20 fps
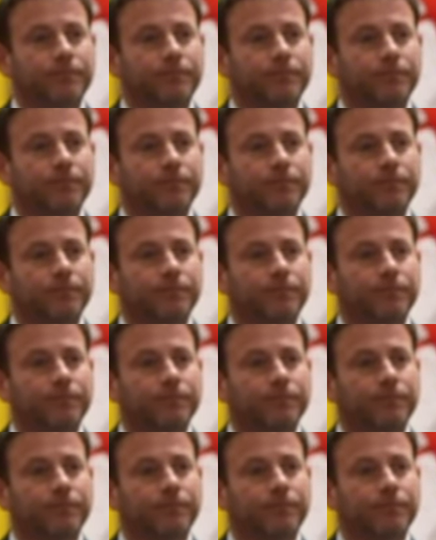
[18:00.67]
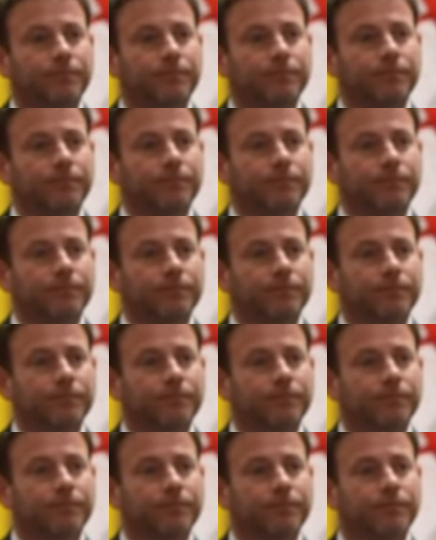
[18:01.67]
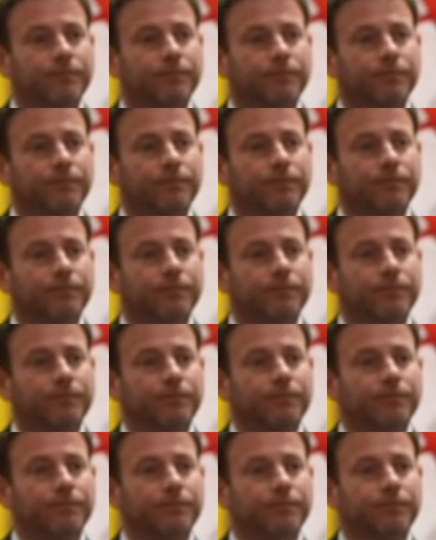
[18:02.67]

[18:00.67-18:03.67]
(not speaking)